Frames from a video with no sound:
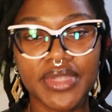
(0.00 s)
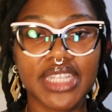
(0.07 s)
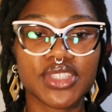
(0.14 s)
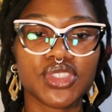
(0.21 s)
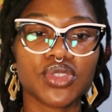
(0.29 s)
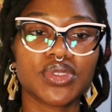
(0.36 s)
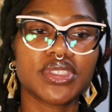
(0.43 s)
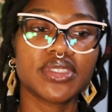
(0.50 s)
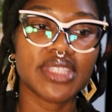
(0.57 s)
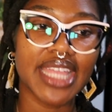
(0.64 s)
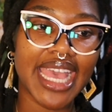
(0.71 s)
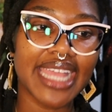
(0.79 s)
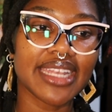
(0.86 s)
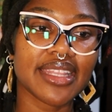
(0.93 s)
And so
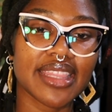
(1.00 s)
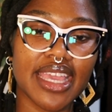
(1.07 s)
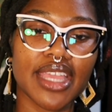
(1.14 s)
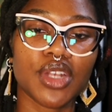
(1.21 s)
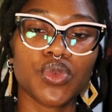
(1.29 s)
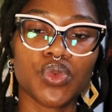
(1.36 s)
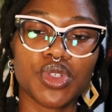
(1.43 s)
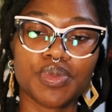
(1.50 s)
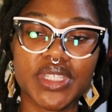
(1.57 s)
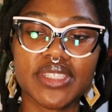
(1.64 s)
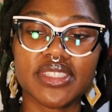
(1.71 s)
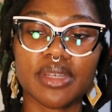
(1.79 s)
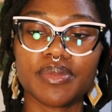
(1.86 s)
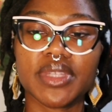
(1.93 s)
that then would
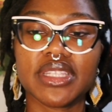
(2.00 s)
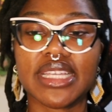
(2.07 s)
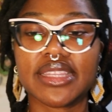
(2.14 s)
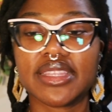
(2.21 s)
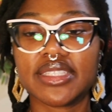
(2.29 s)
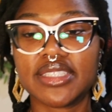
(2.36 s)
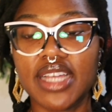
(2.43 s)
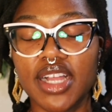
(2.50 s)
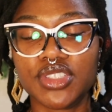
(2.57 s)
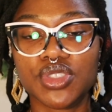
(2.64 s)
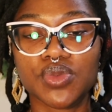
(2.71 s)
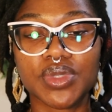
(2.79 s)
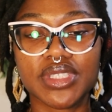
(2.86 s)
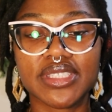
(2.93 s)
be something that the
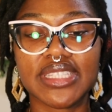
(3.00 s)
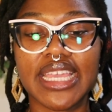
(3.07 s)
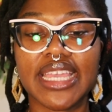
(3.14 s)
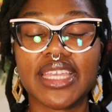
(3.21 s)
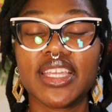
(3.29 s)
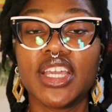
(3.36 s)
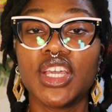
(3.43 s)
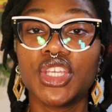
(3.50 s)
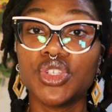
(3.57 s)
doctor would say,